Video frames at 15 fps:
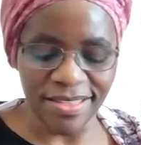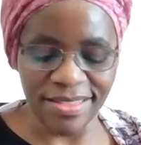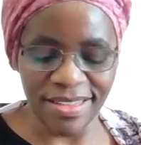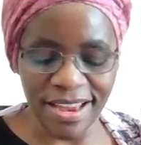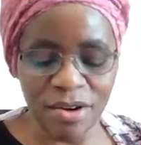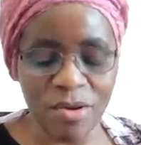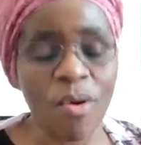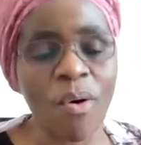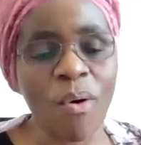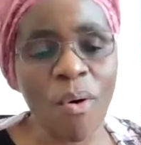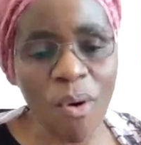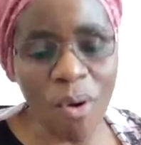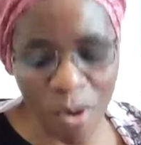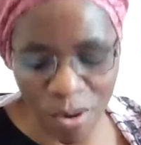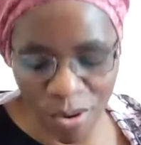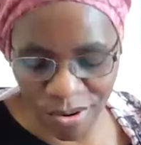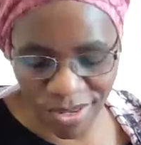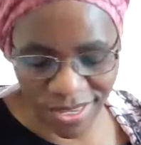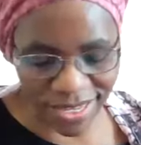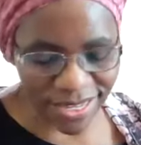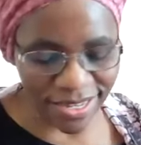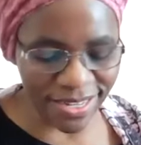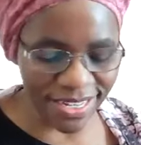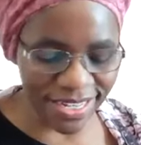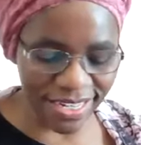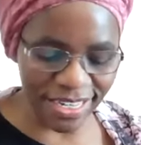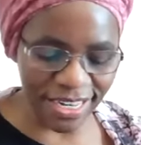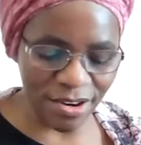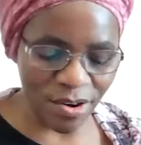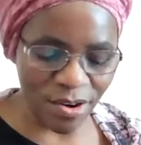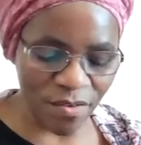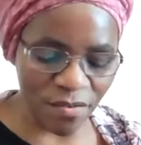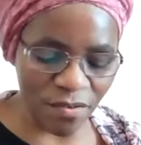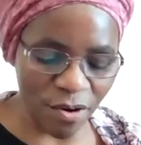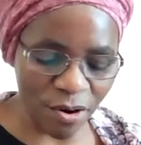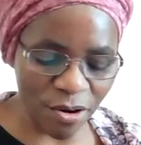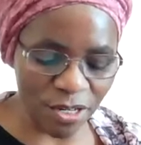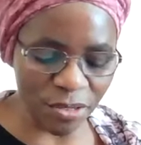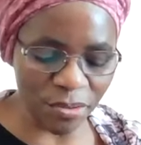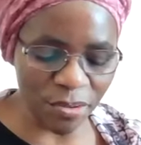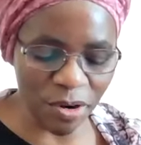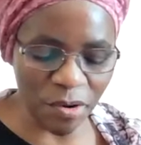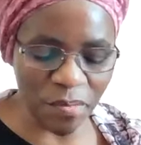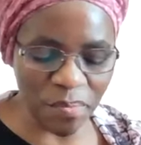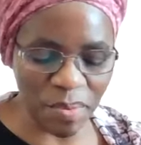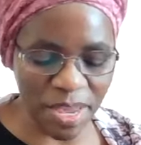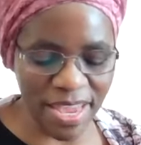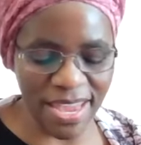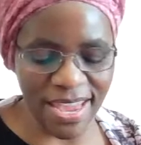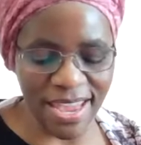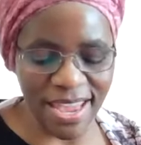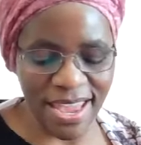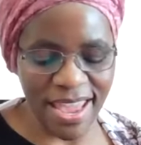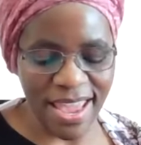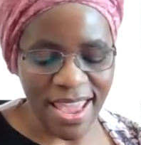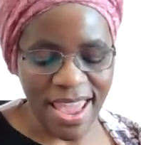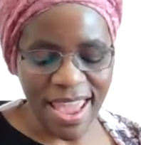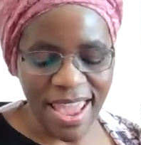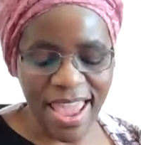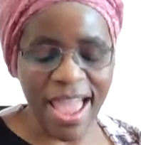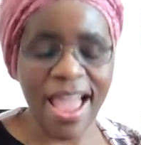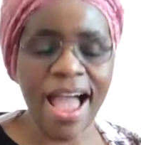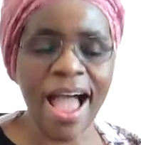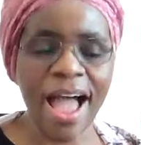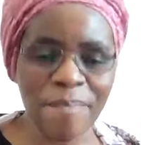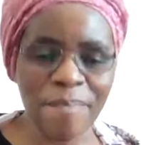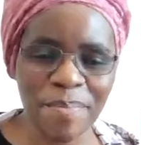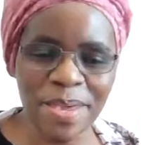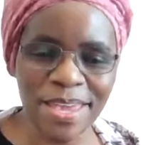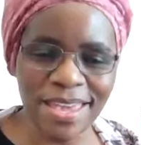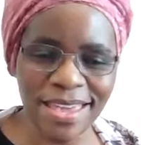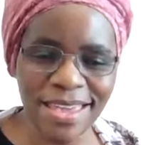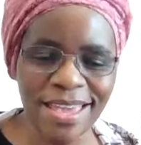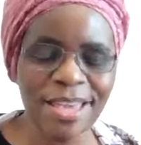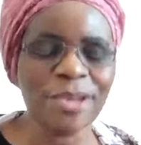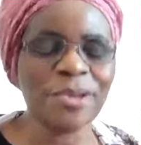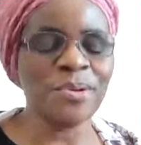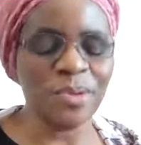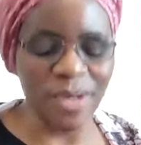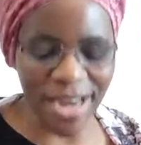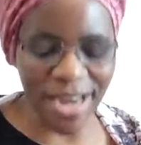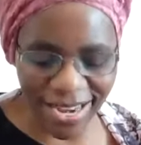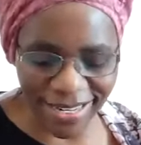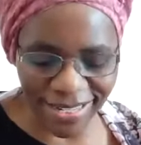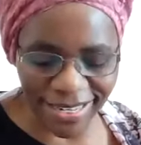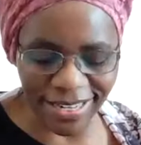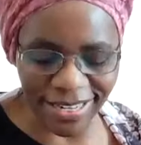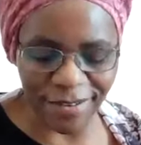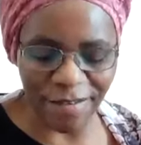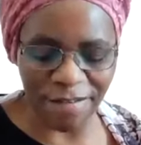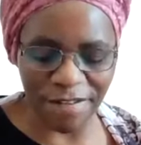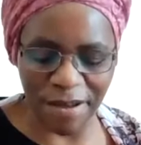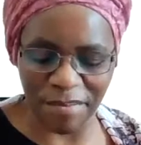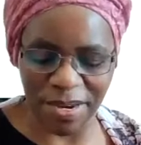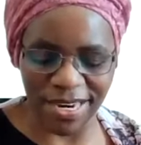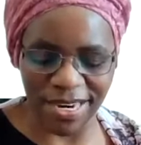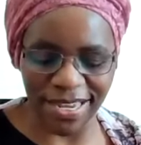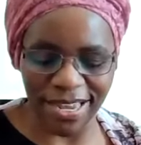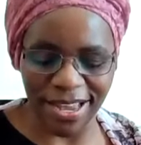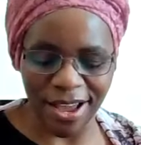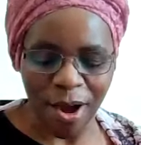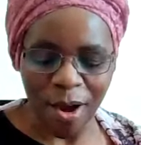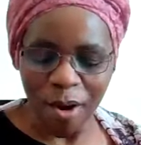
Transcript: Then all the creation of God will be a happy, united family.